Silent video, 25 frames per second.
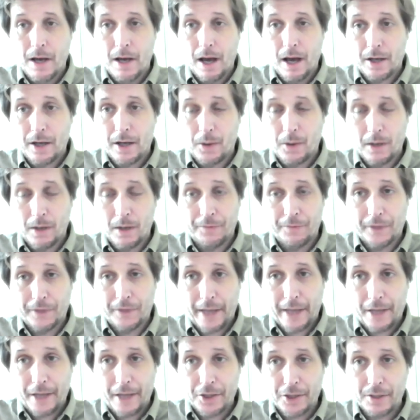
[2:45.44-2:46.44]

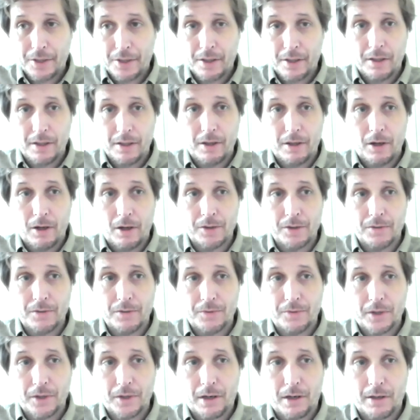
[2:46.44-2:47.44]
qualification also for
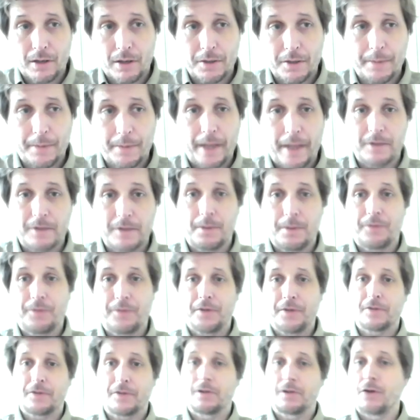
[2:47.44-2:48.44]
current debates about
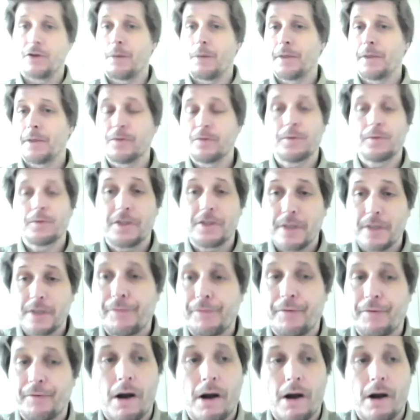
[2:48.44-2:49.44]
fiscal dominance. We're still
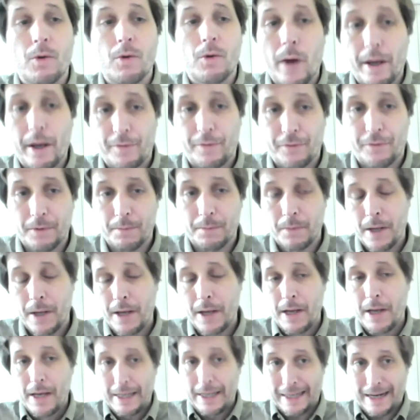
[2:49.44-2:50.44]
far away from
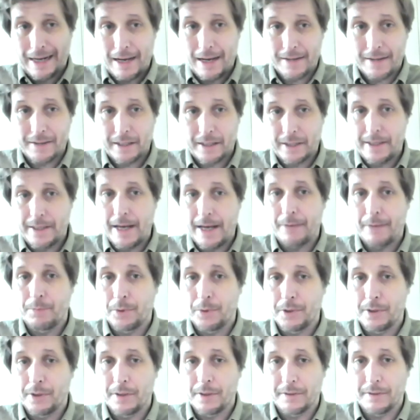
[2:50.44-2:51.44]
classic debt
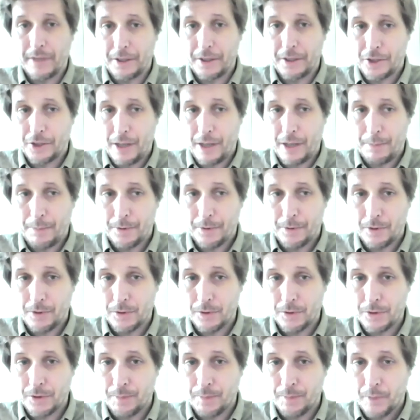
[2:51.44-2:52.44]
monetization
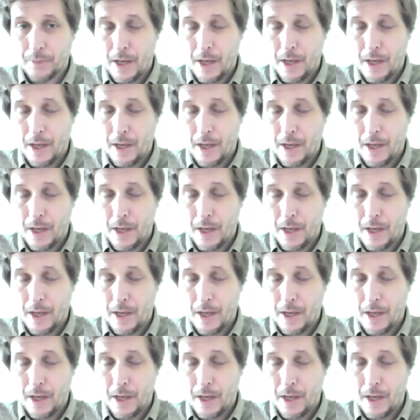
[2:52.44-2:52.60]
episodes.